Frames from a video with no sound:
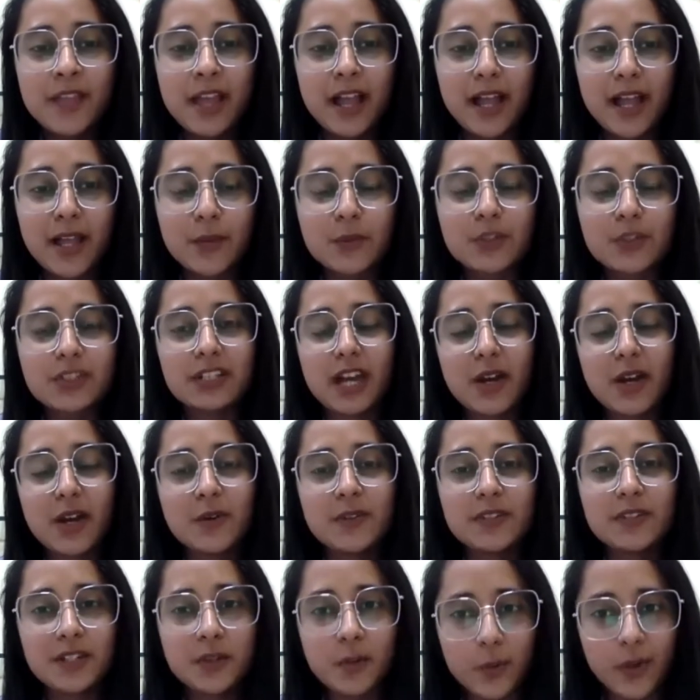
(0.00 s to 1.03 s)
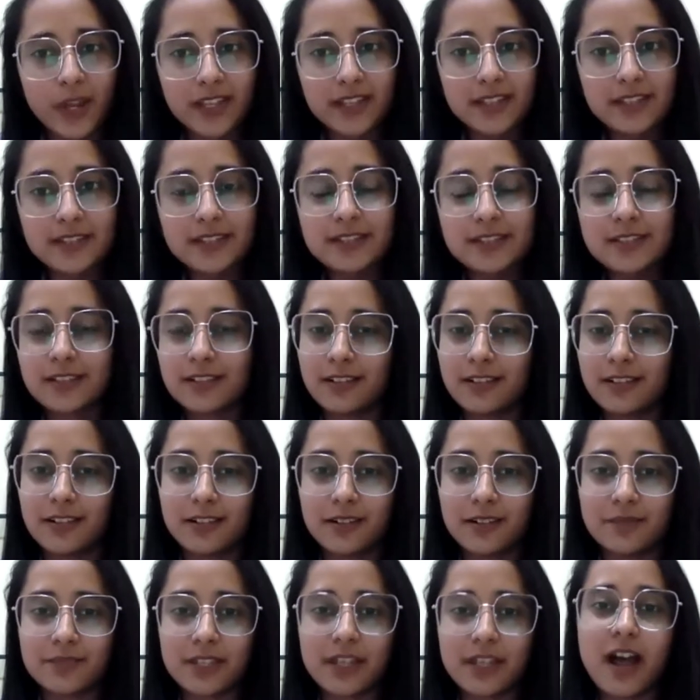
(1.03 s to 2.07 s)
I will now request
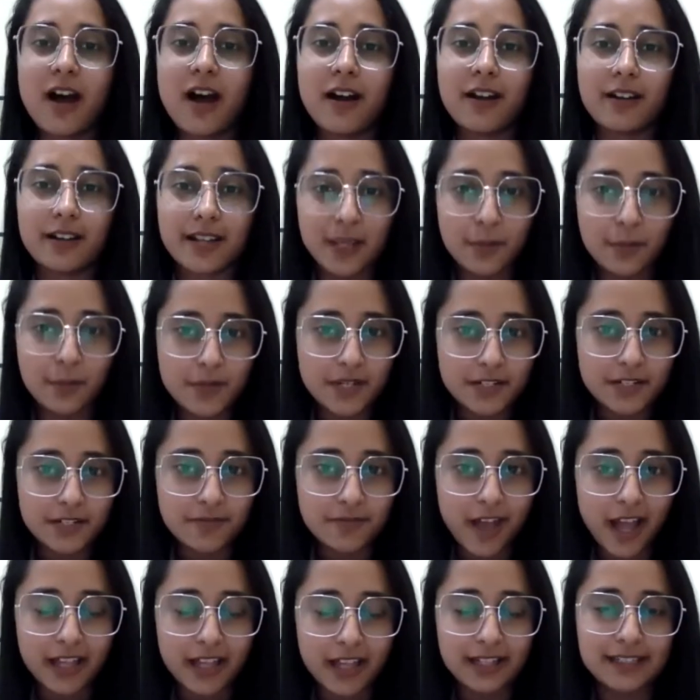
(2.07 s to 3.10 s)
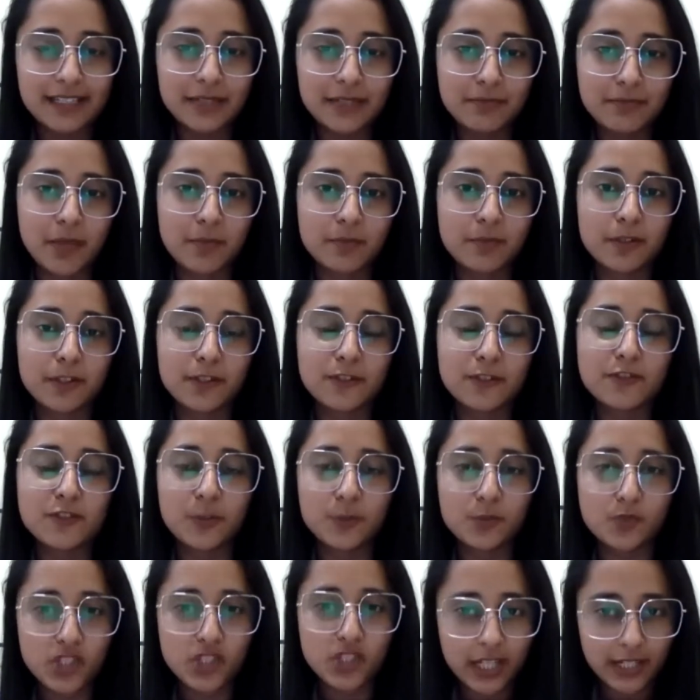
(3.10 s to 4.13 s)
our eminent faculty members from
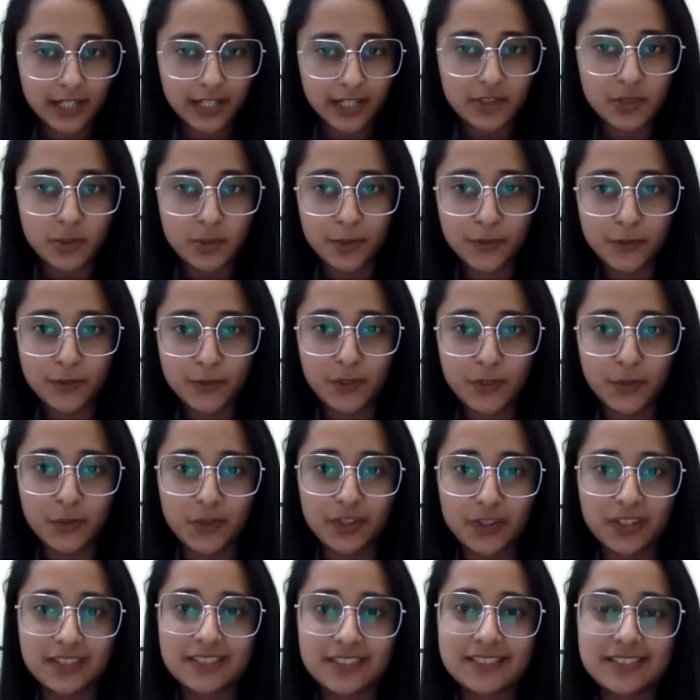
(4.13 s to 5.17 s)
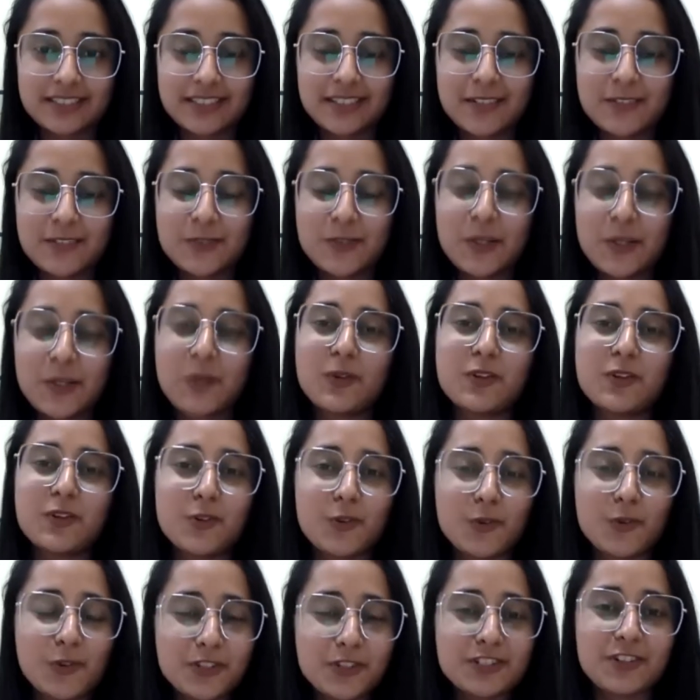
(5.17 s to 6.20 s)
JK Lakshmipat University to give a
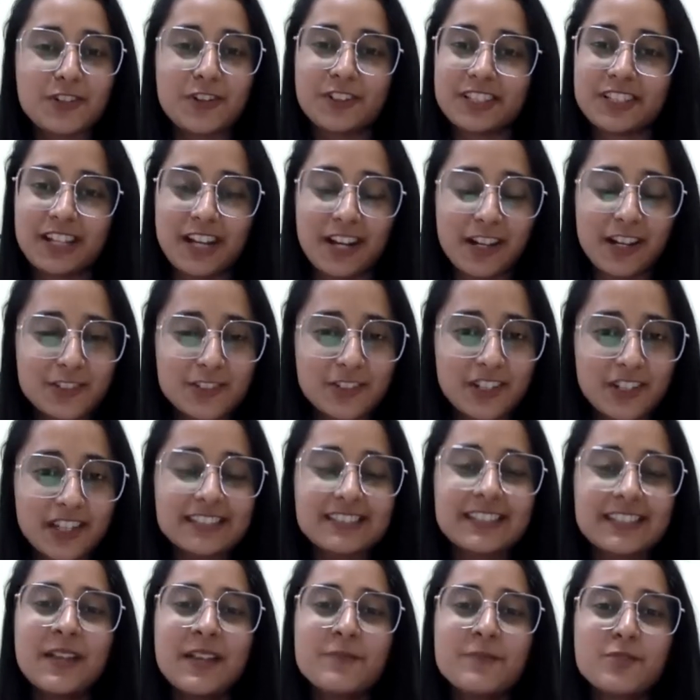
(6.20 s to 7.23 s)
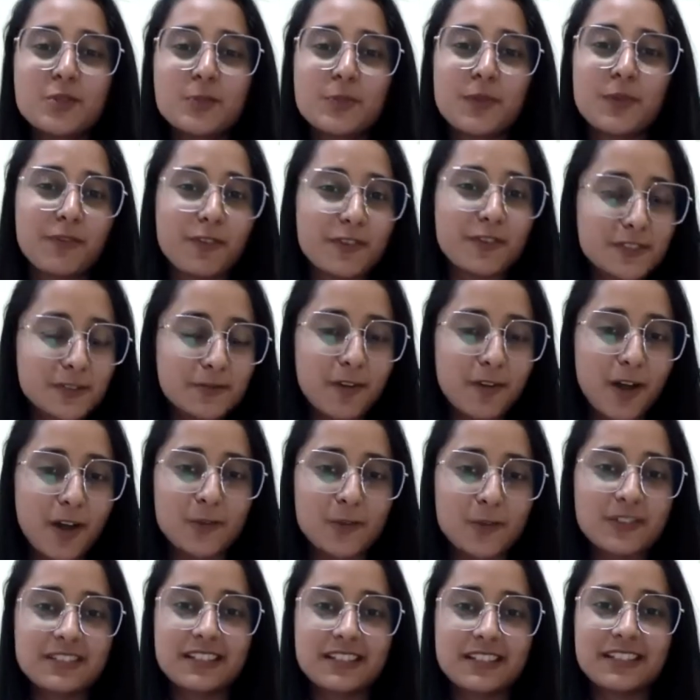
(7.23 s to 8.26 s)
note or the address to Professor
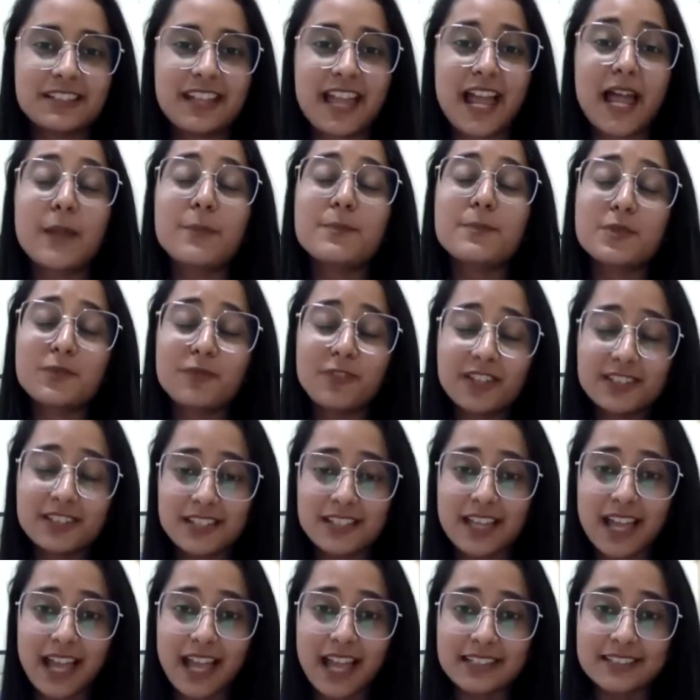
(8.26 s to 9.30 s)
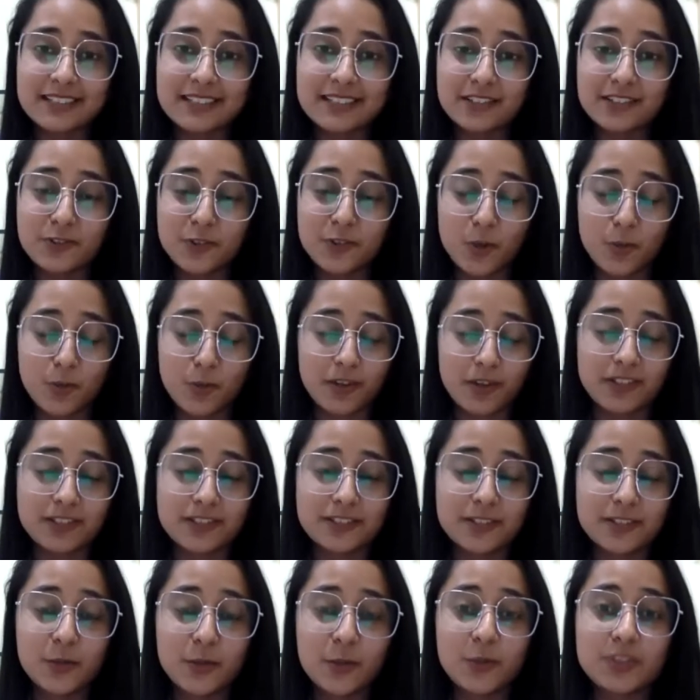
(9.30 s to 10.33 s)
Fountain and Professor Alasdair Roberts,
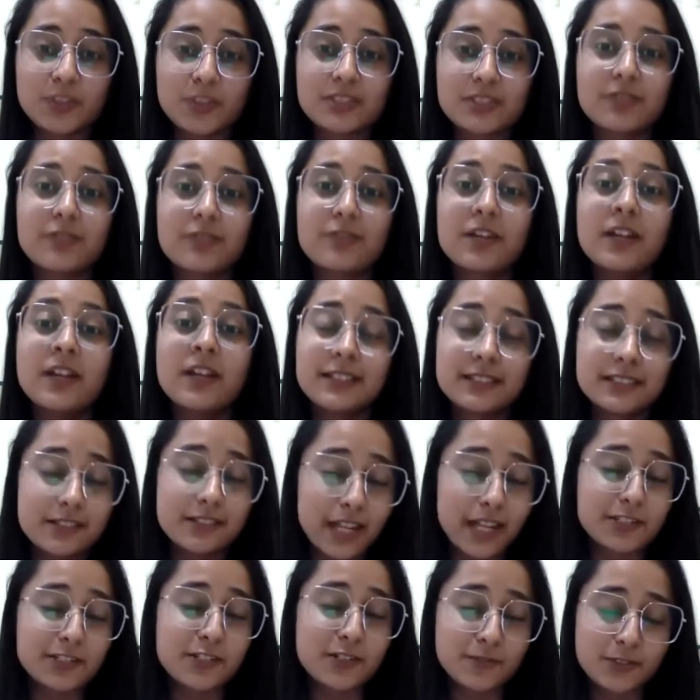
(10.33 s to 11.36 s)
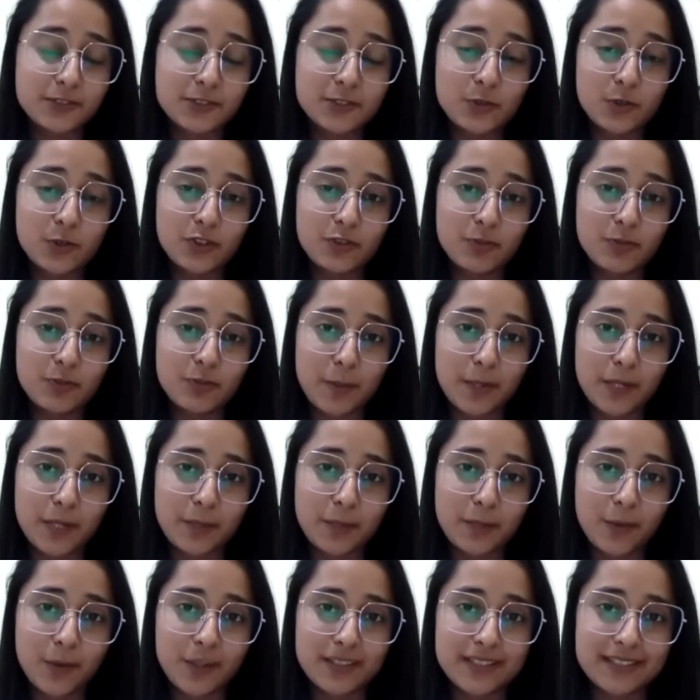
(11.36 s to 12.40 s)
who's the Director of the School of Public
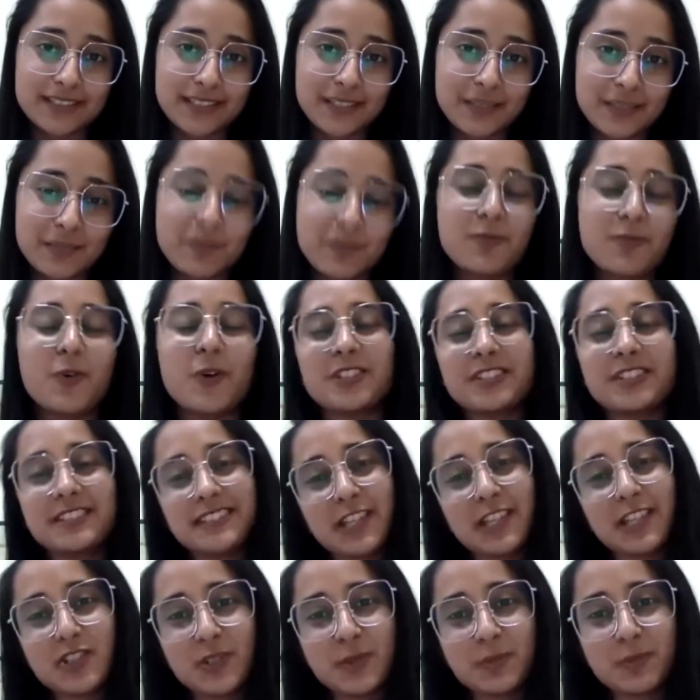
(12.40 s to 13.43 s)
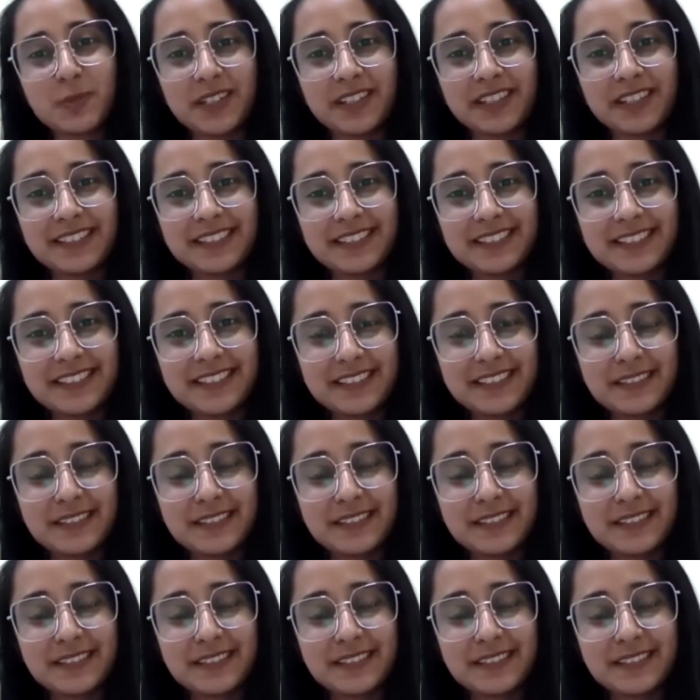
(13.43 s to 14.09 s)
Policy, before the session begins.